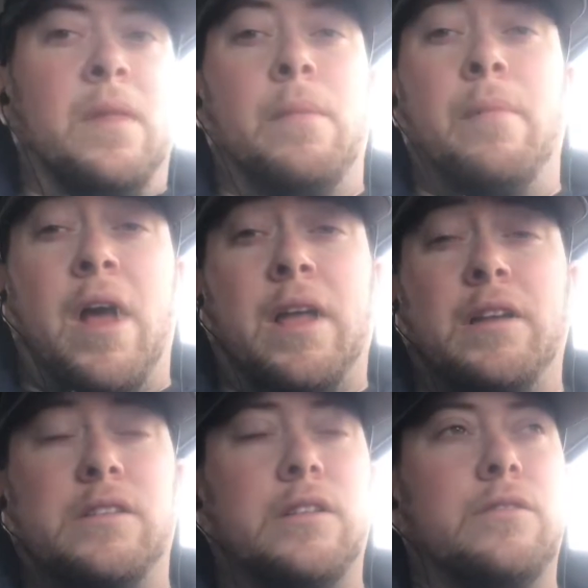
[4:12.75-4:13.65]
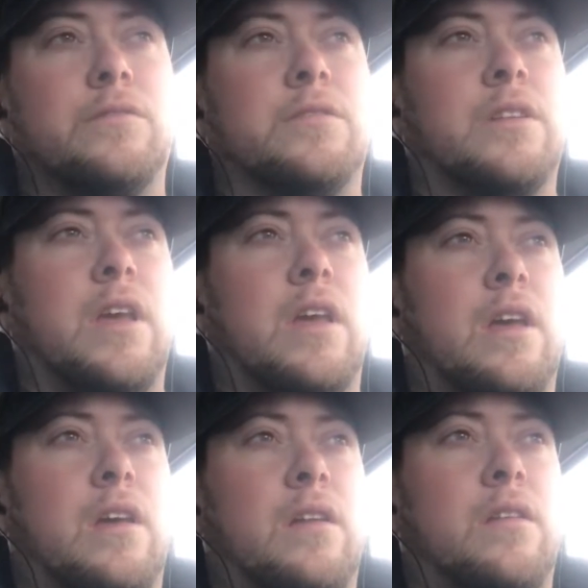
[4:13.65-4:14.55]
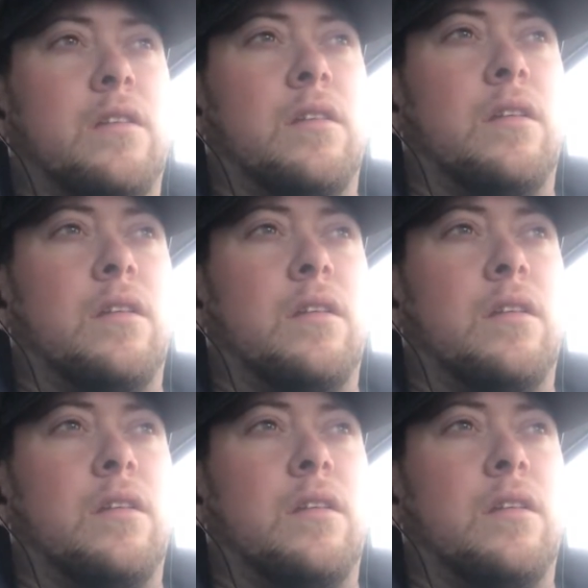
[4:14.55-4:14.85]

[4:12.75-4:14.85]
my back issues, and